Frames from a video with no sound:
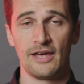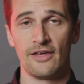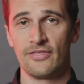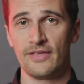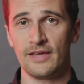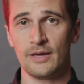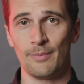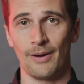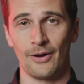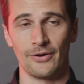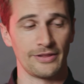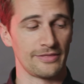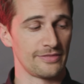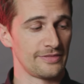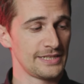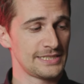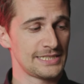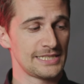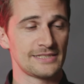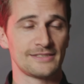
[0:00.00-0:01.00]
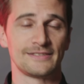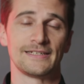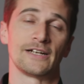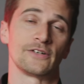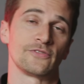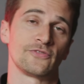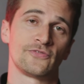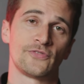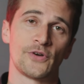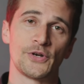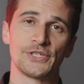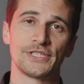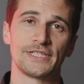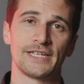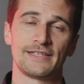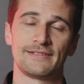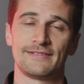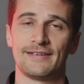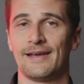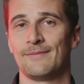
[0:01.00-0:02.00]
Think about it, this is their
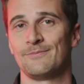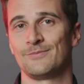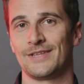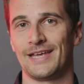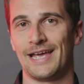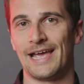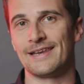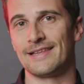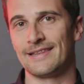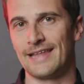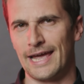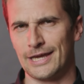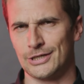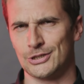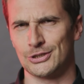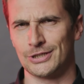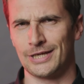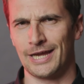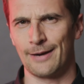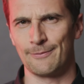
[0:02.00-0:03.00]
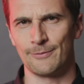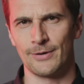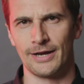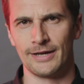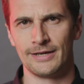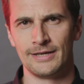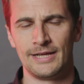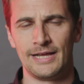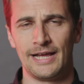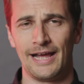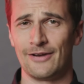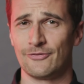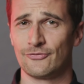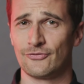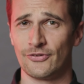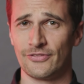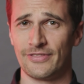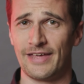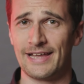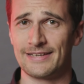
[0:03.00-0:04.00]
first attempt at an action camera, and
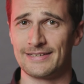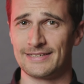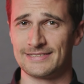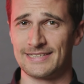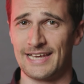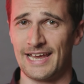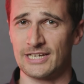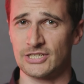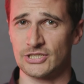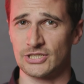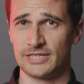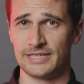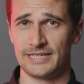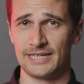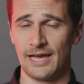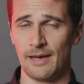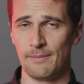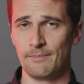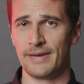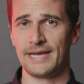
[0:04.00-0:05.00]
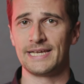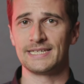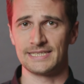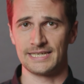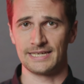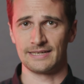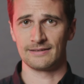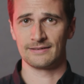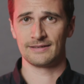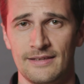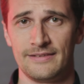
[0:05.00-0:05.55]
for that it's actually amazing.